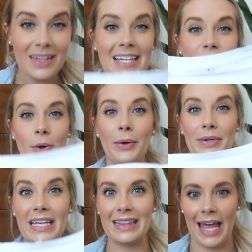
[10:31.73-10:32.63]
And so I
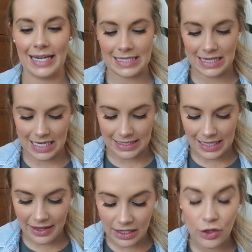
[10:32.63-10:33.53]
really liked these.
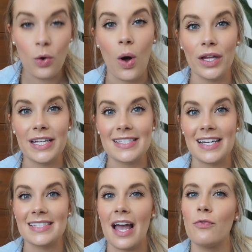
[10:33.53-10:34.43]
I think the quality is
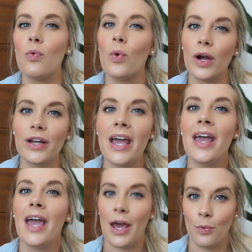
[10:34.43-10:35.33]
nice. I've worn
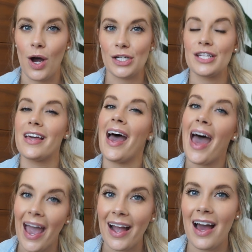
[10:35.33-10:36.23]
and washed the
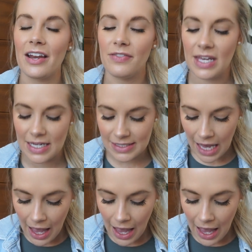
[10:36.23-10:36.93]
heck out of these.